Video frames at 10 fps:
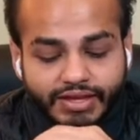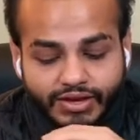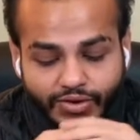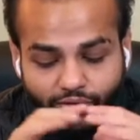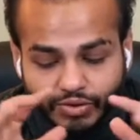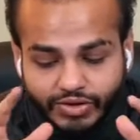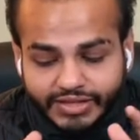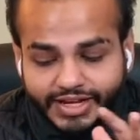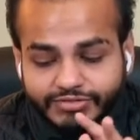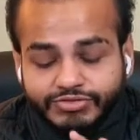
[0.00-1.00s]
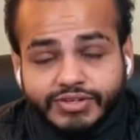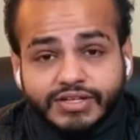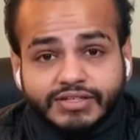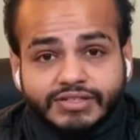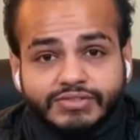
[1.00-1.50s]
All that
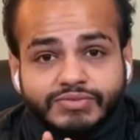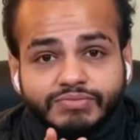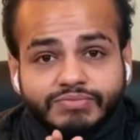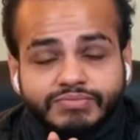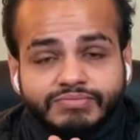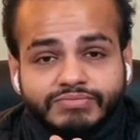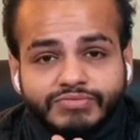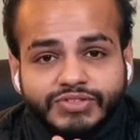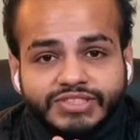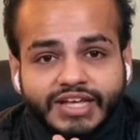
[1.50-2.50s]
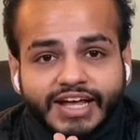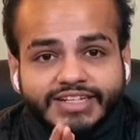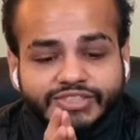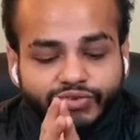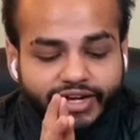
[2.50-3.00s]
fear
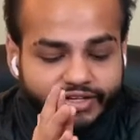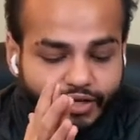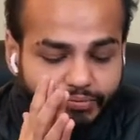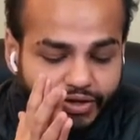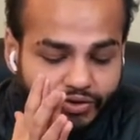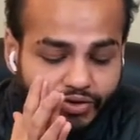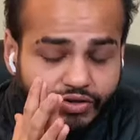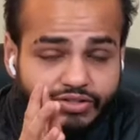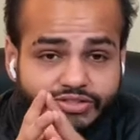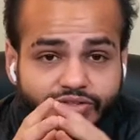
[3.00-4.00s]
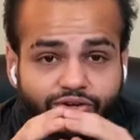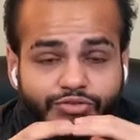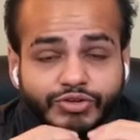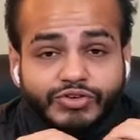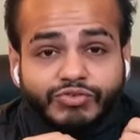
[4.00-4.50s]
resides right now because of
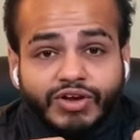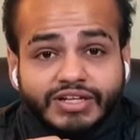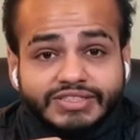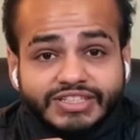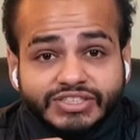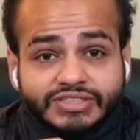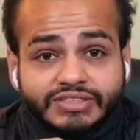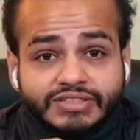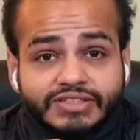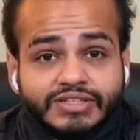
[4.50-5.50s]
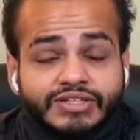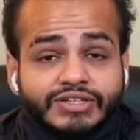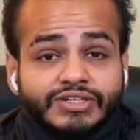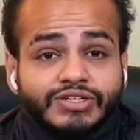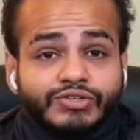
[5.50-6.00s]
your transition
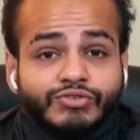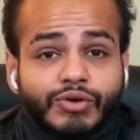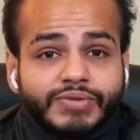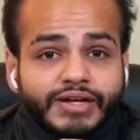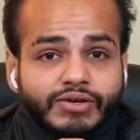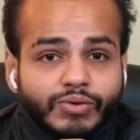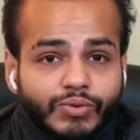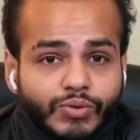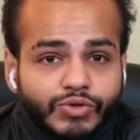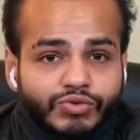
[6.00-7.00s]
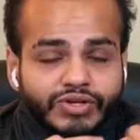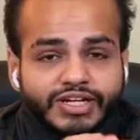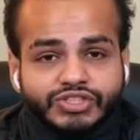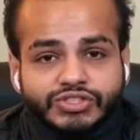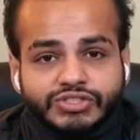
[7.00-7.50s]
from that old
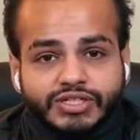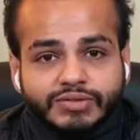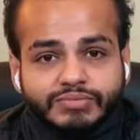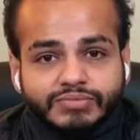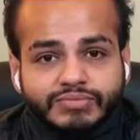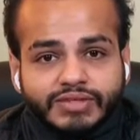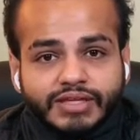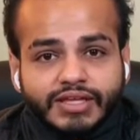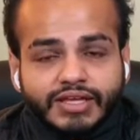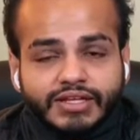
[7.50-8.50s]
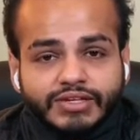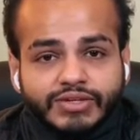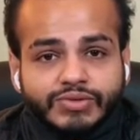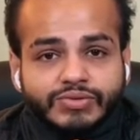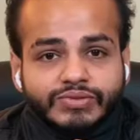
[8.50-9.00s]
relationship
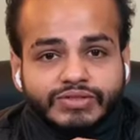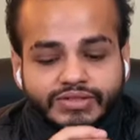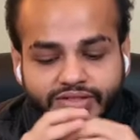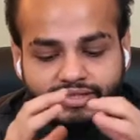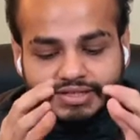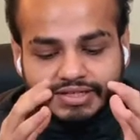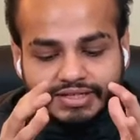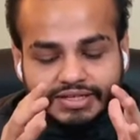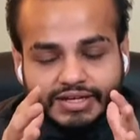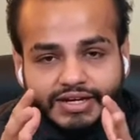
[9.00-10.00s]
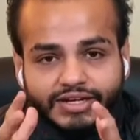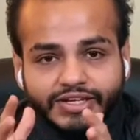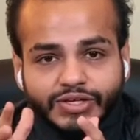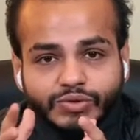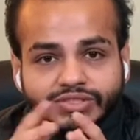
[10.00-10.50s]
into a
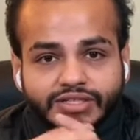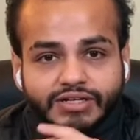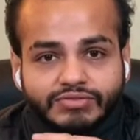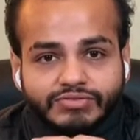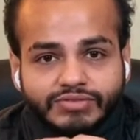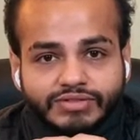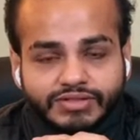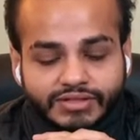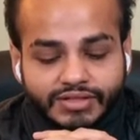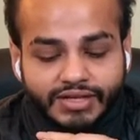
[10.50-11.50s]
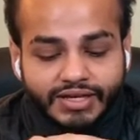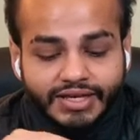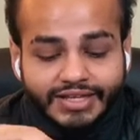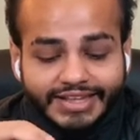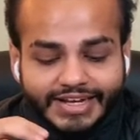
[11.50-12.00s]
new self.
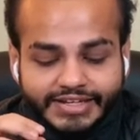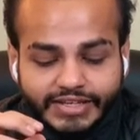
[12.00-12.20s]
That new